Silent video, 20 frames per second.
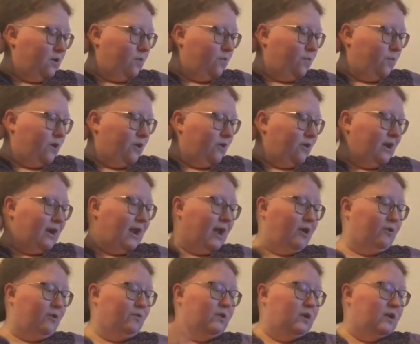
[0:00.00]
wear it
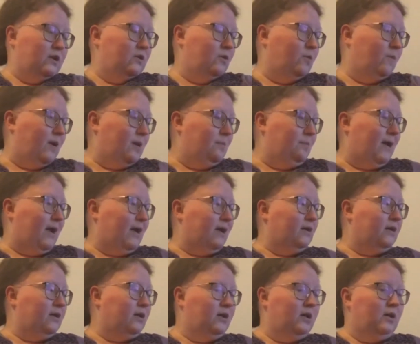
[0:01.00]
out in your wet bag.
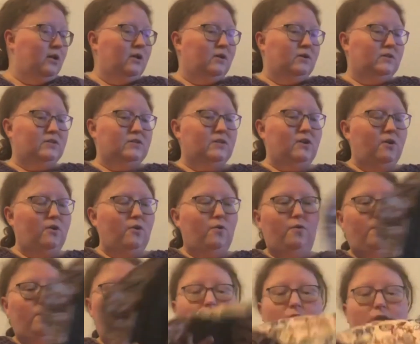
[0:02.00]

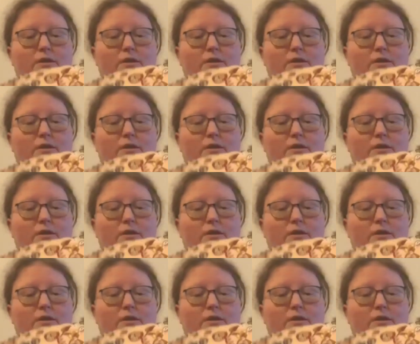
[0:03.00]
So